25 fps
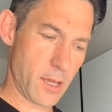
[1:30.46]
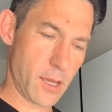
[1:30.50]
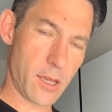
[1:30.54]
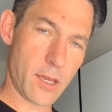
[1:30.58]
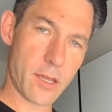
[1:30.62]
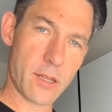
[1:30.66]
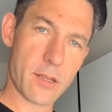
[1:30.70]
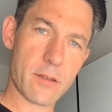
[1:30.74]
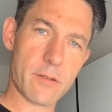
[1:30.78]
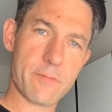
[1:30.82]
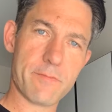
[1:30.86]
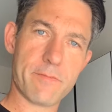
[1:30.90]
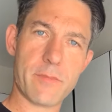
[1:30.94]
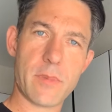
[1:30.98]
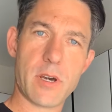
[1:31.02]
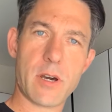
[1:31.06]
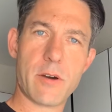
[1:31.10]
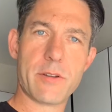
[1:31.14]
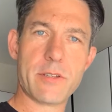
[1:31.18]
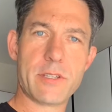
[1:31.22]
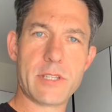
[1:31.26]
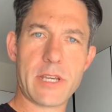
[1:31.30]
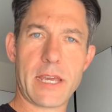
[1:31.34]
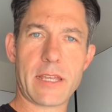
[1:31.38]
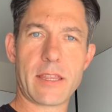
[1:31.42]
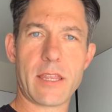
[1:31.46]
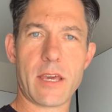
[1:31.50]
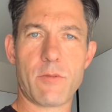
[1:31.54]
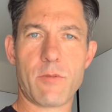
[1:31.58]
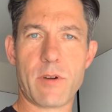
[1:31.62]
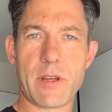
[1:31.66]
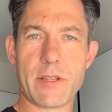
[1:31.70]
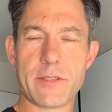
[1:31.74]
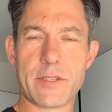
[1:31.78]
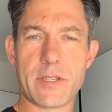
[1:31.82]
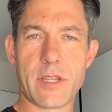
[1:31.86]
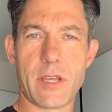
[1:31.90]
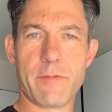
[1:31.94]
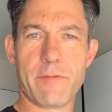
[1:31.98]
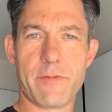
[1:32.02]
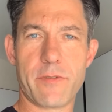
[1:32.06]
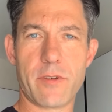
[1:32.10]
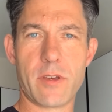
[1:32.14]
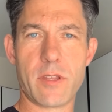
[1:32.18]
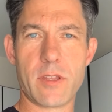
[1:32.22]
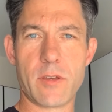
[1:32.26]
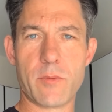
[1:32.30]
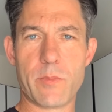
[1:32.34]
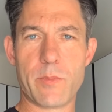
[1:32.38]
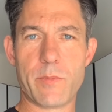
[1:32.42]
I would take that one step
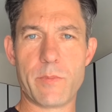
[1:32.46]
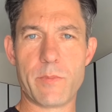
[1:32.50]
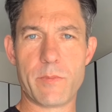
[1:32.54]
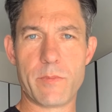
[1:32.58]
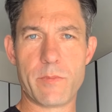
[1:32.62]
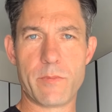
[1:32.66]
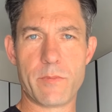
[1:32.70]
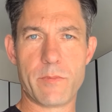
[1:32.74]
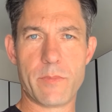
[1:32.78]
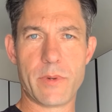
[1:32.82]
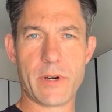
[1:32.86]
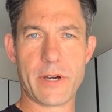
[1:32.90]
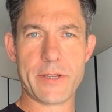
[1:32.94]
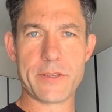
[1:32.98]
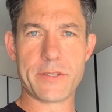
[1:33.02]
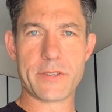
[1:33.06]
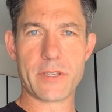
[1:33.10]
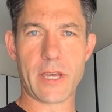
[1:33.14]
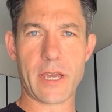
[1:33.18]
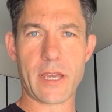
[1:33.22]
further by